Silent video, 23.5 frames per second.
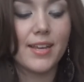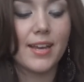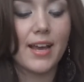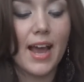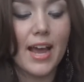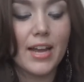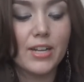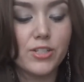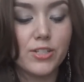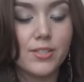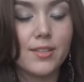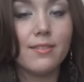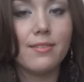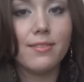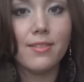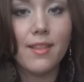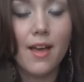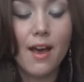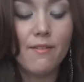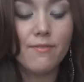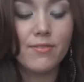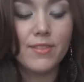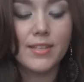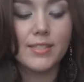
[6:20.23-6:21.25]
Like I just
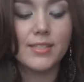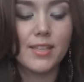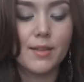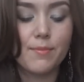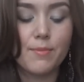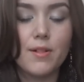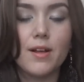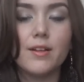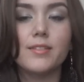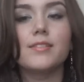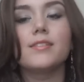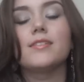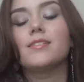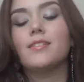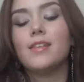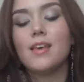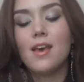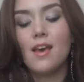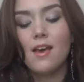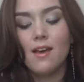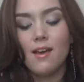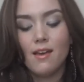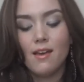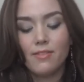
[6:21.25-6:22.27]
love these lip glosses
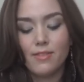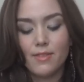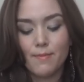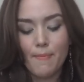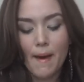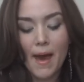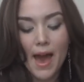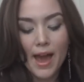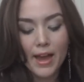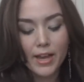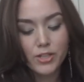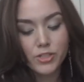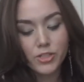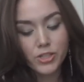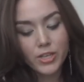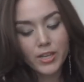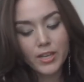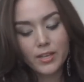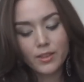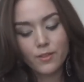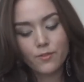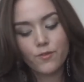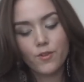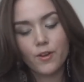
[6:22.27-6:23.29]
the
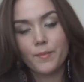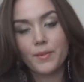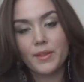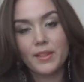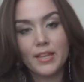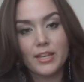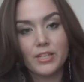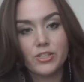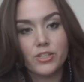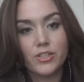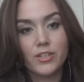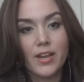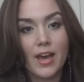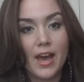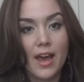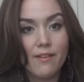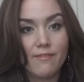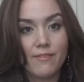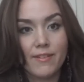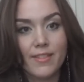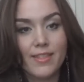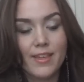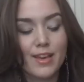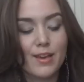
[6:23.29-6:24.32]
packaging, the formulation,
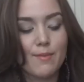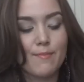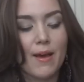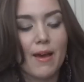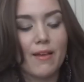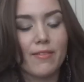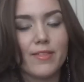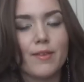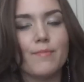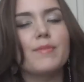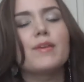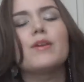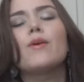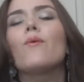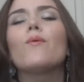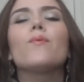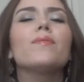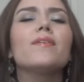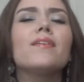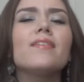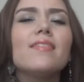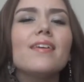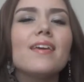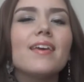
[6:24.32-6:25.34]
everything about them. The
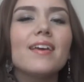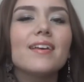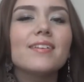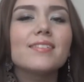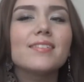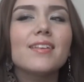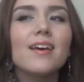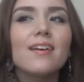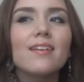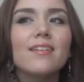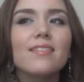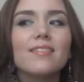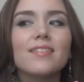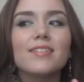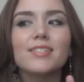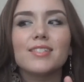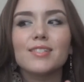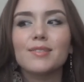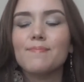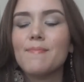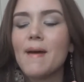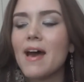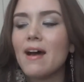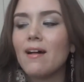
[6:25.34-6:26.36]
only thing is the
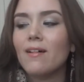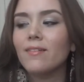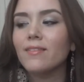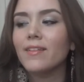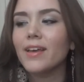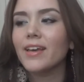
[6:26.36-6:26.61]
smell.